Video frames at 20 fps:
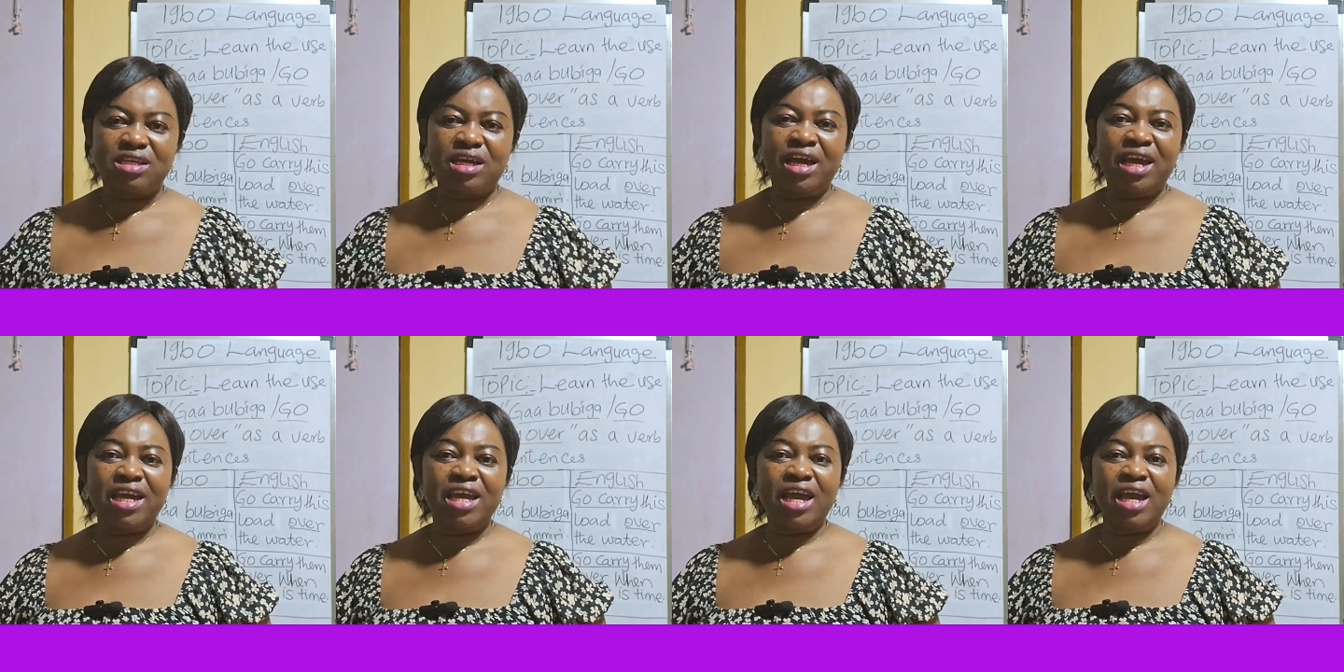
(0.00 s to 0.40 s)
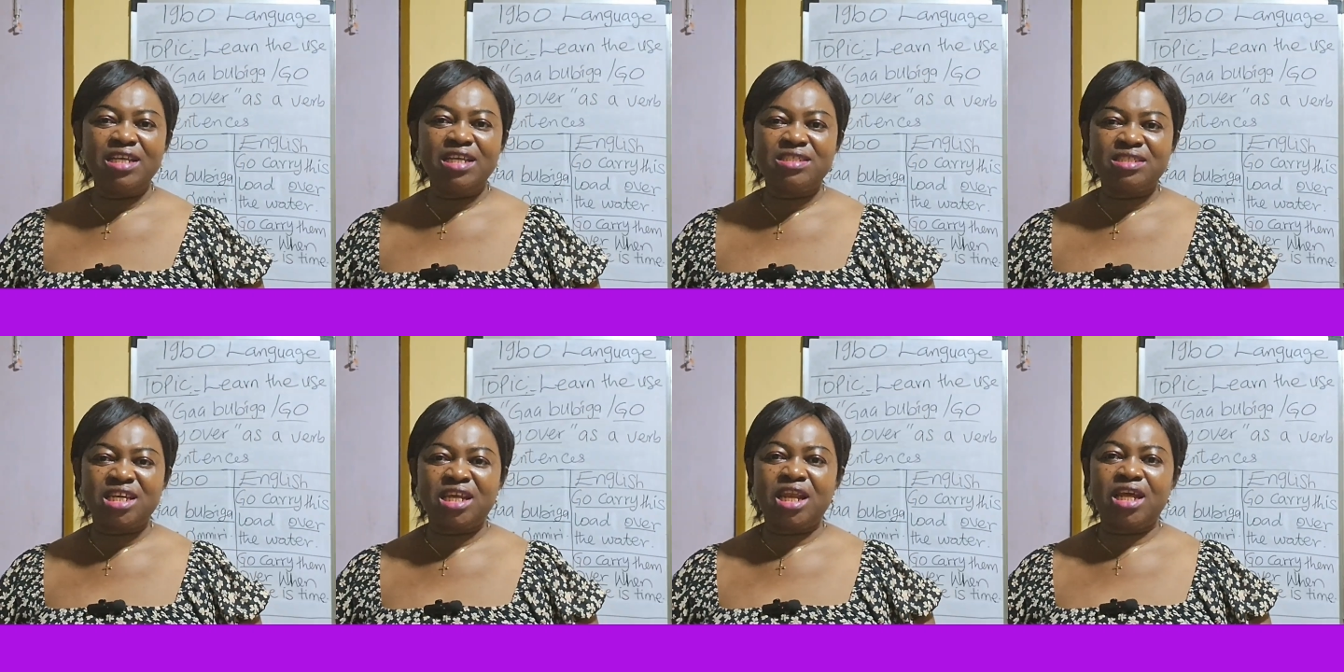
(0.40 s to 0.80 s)
I
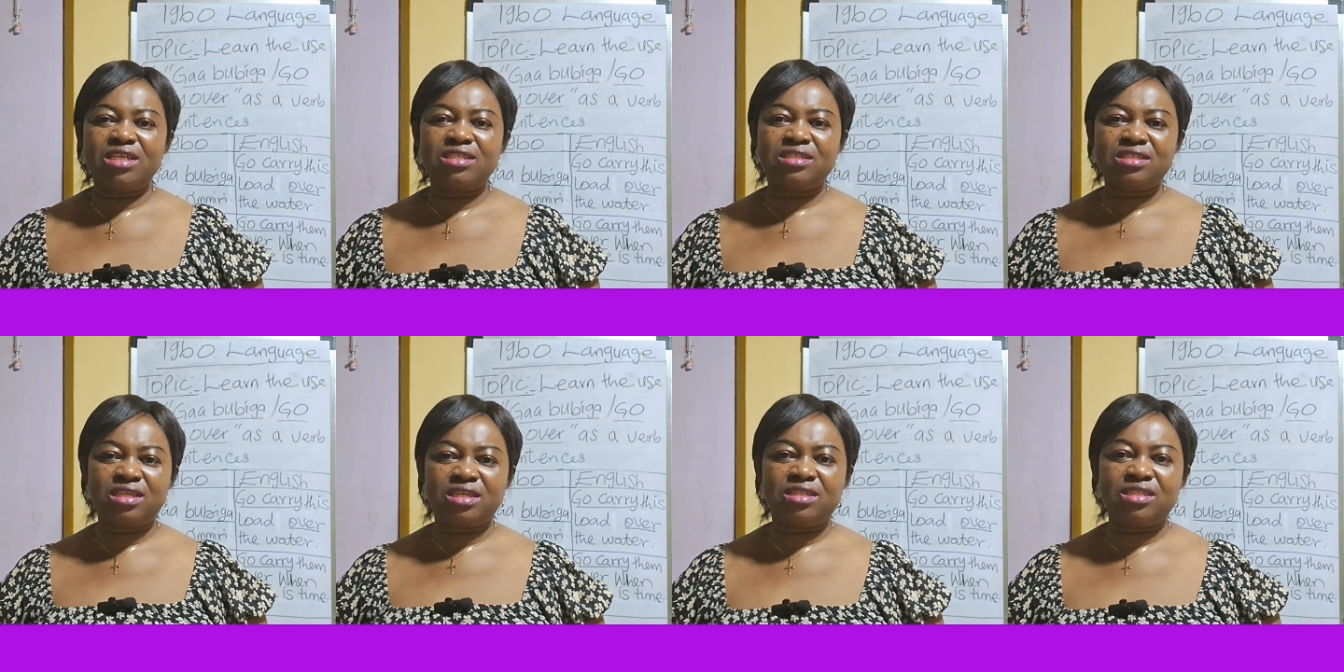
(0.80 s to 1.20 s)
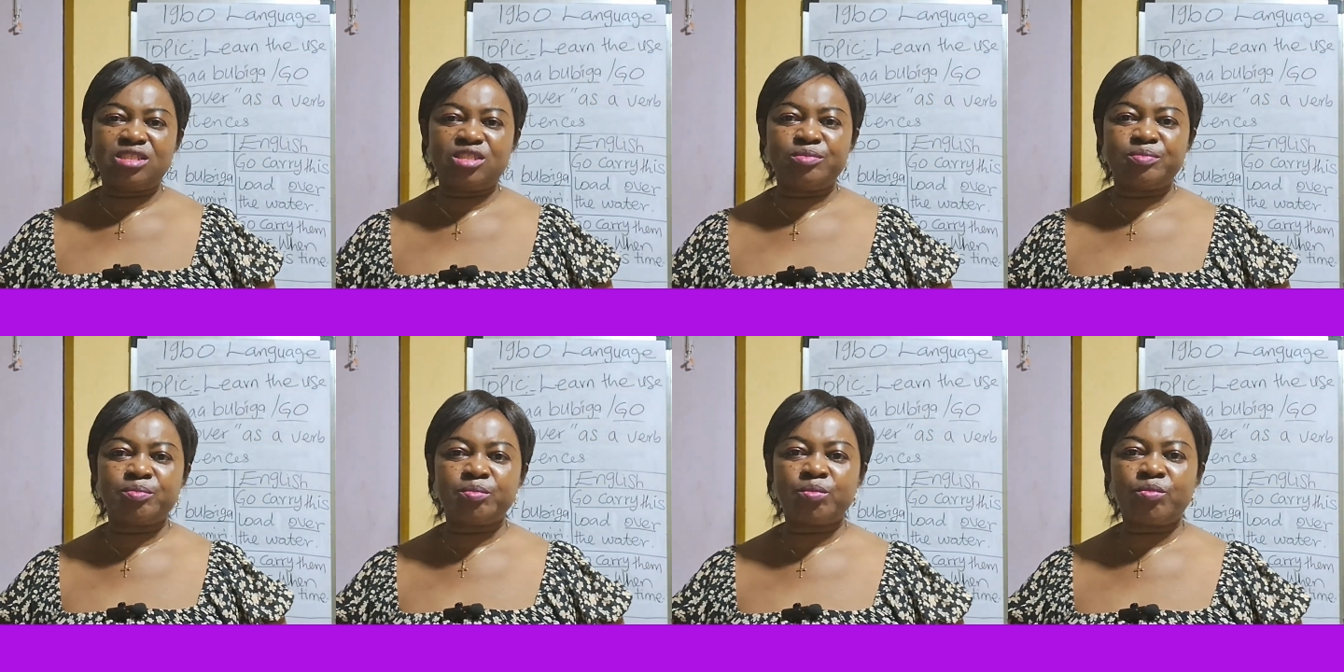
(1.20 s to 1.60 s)
answered and said
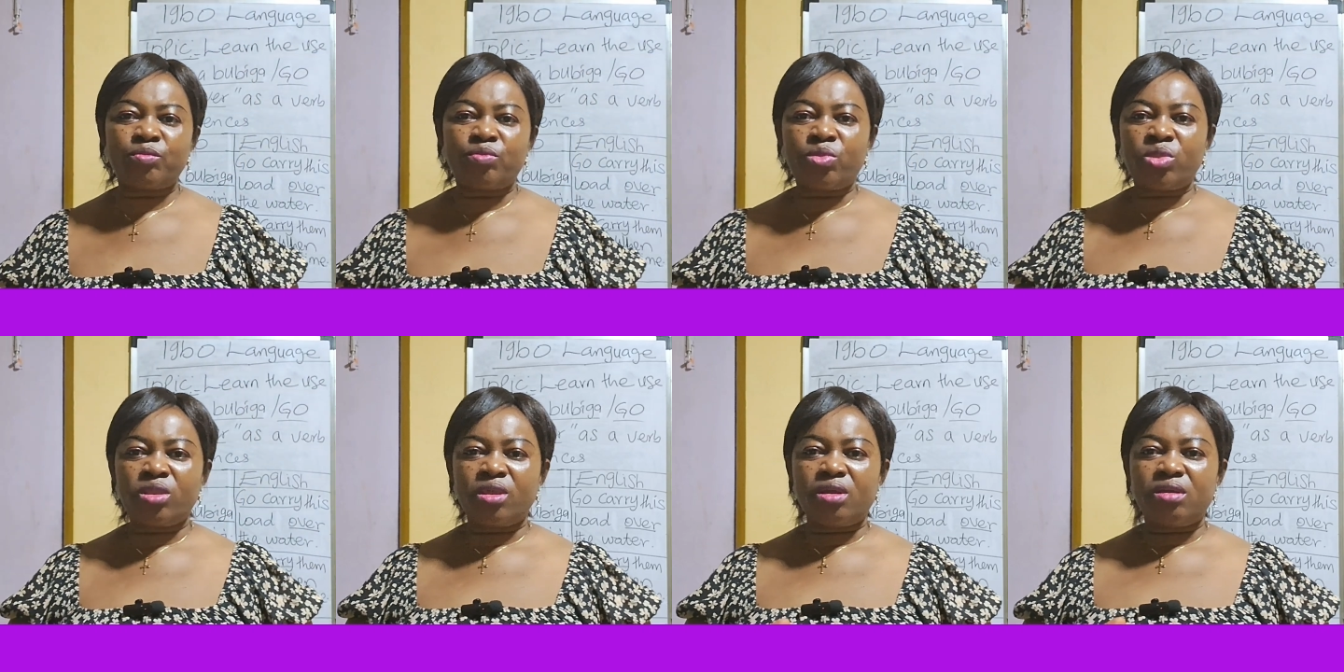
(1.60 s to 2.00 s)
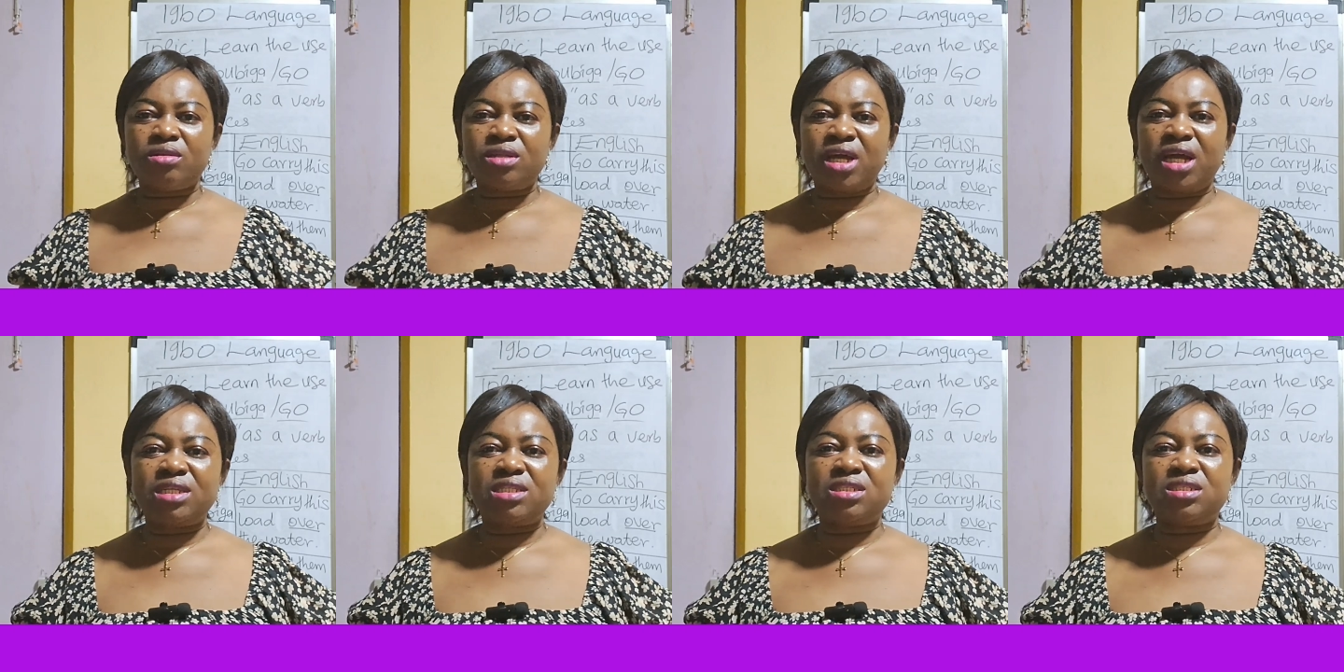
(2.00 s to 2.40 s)

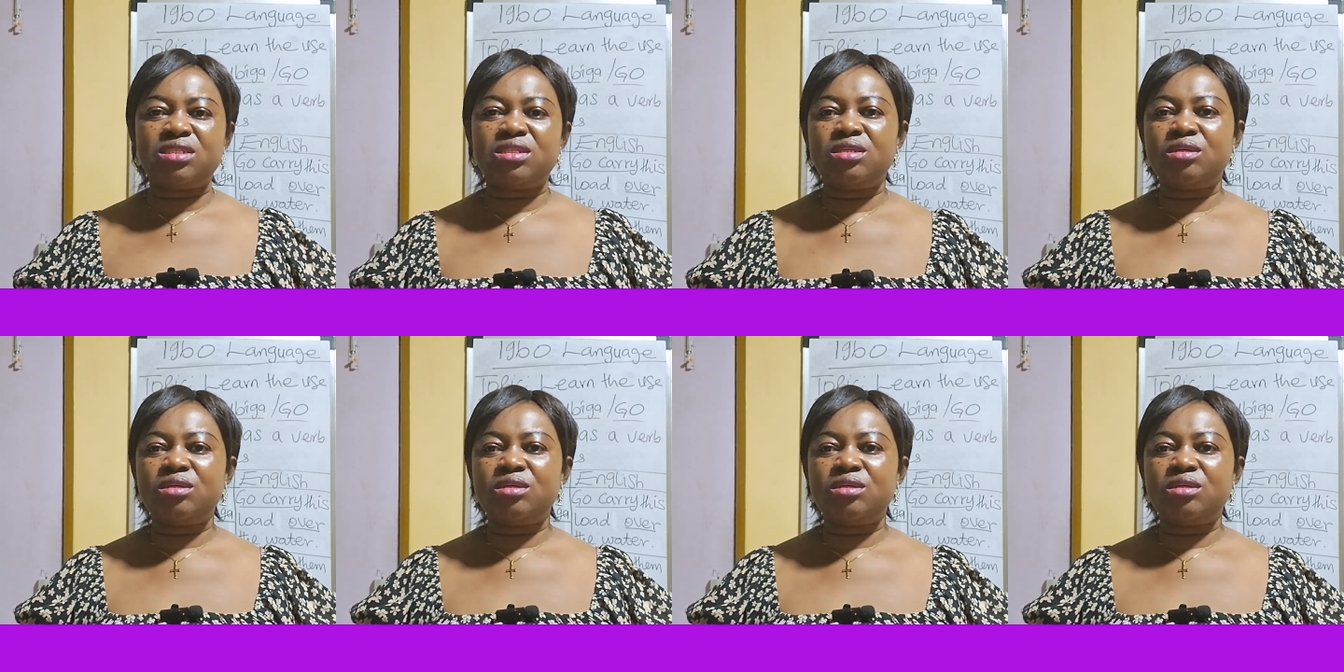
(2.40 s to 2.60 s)
that